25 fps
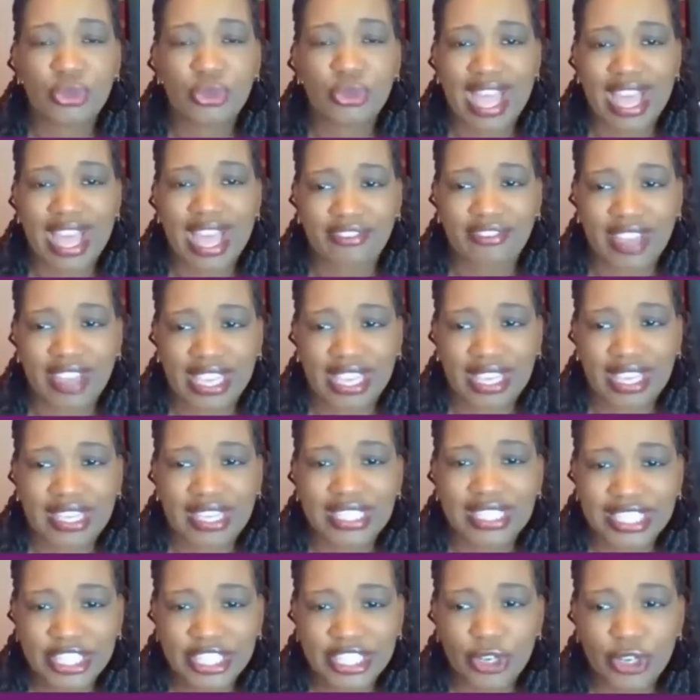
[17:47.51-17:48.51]
you have a
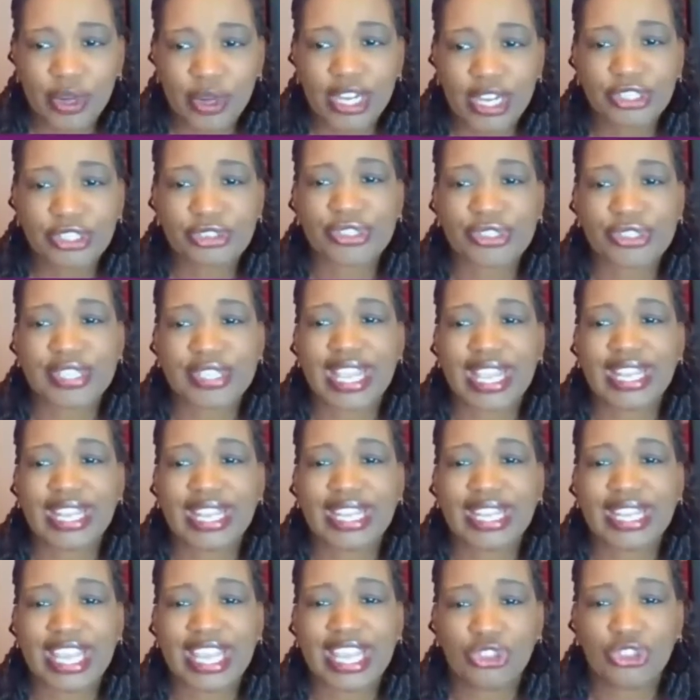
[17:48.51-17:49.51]
clear
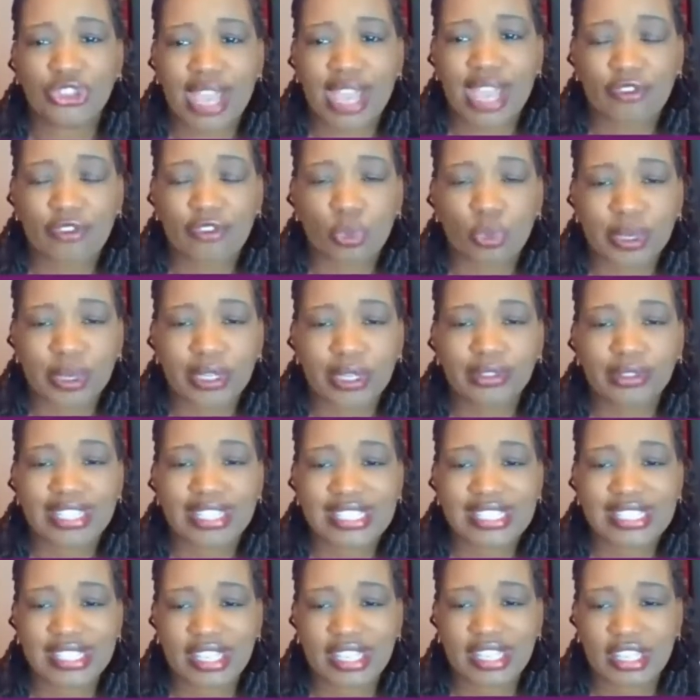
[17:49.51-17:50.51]
understanding and you have a
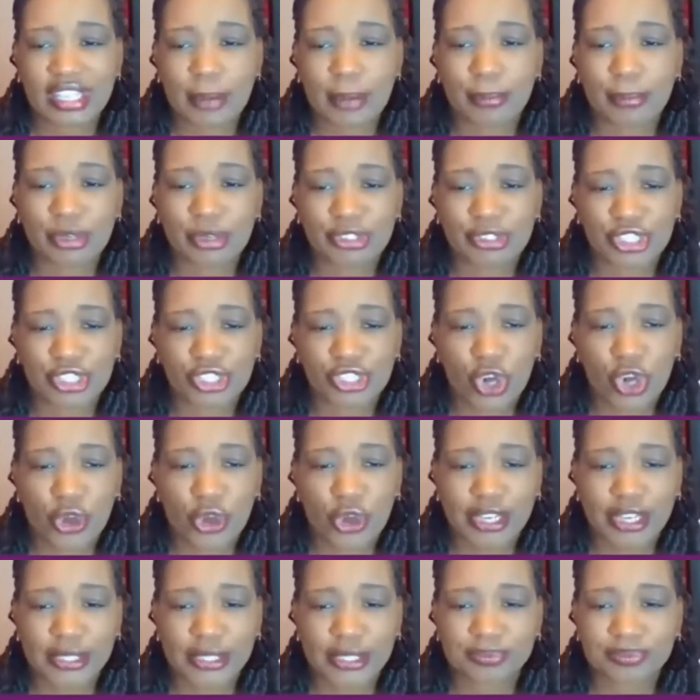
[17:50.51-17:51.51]
realistic number to
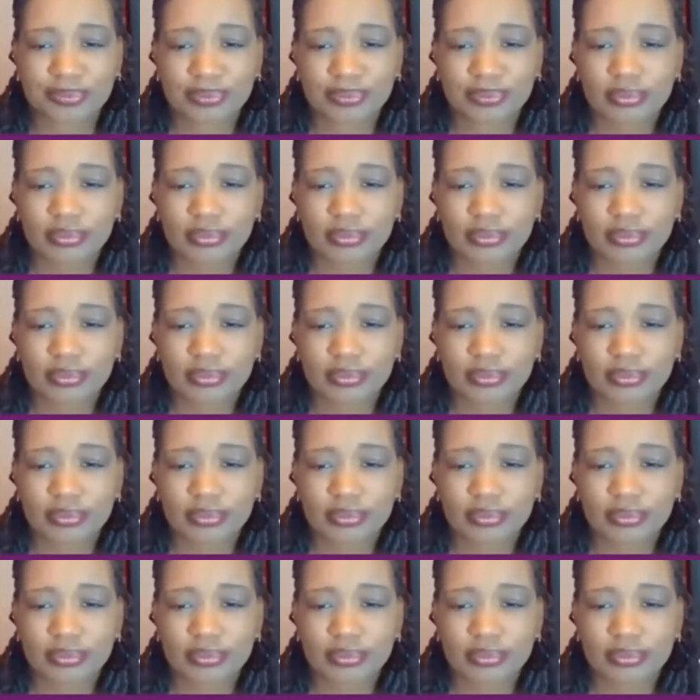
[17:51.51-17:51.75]
target.